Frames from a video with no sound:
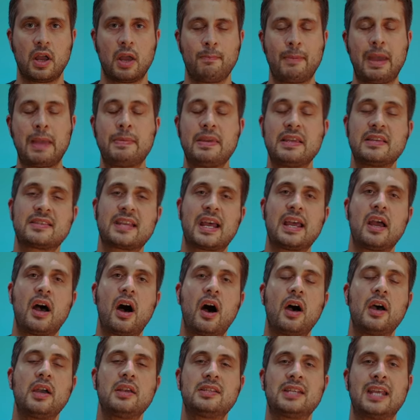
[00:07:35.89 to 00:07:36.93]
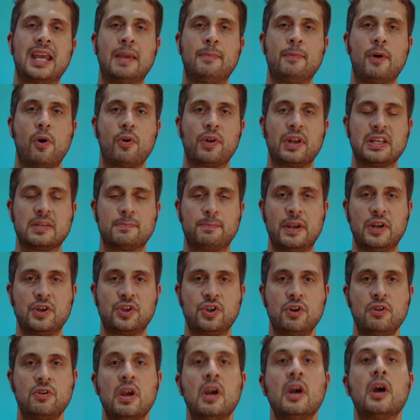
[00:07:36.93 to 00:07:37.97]
maybe say hi to him on his
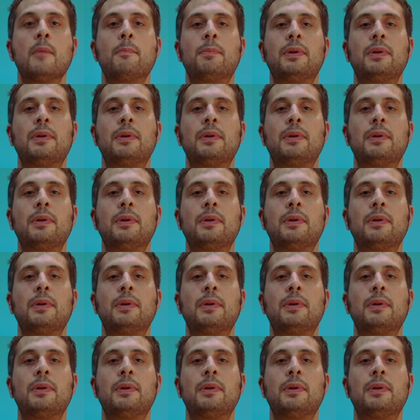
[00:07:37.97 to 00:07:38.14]
BitChute.